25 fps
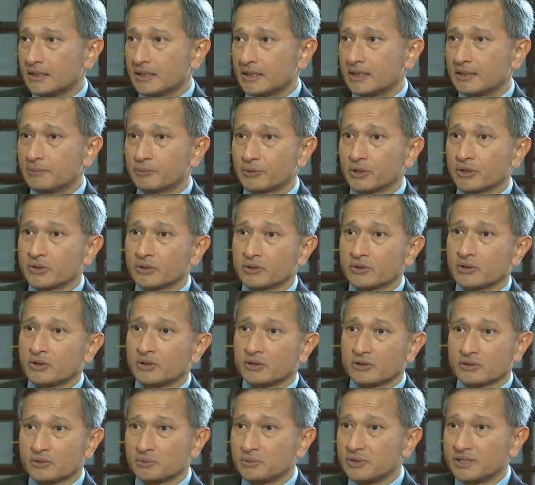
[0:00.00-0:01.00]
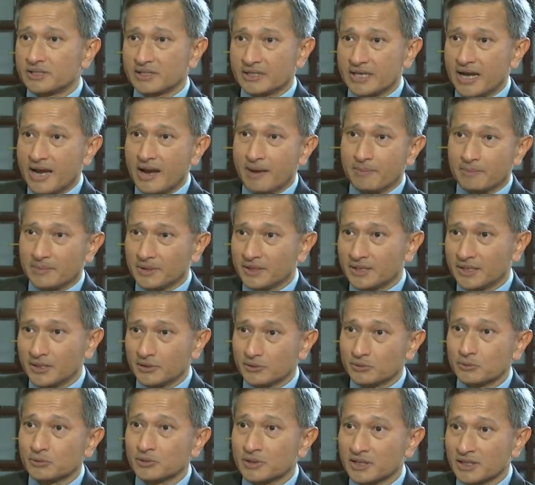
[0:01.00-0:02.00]
uh, protocols which Apple
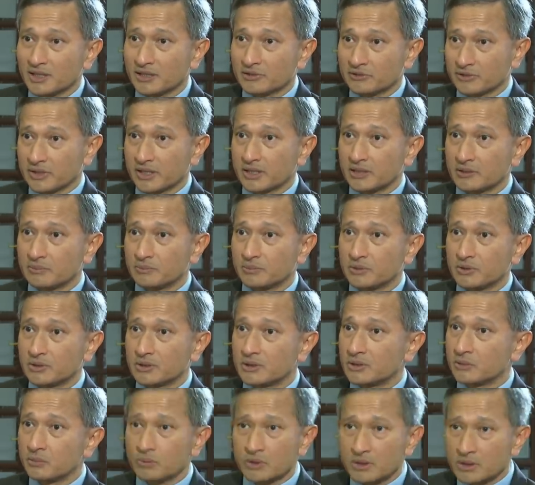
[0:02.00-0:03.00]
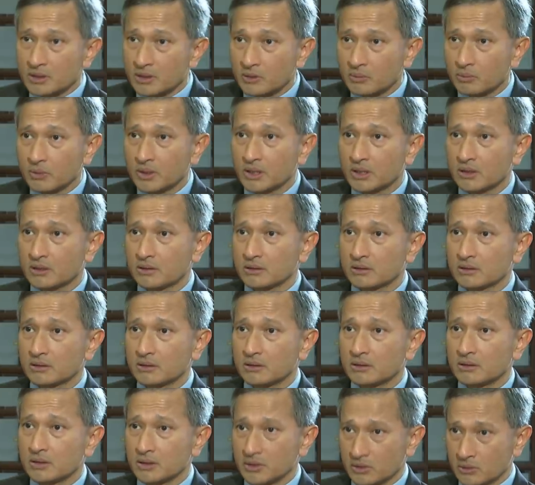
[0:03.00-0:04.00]
and Google are trying to push. It will not work
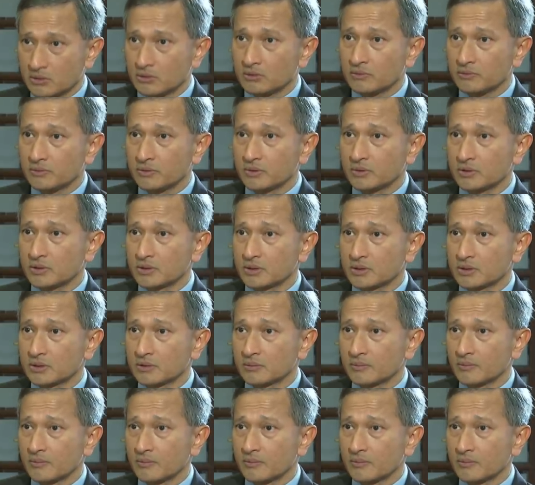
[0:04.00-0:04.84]
on the old phones.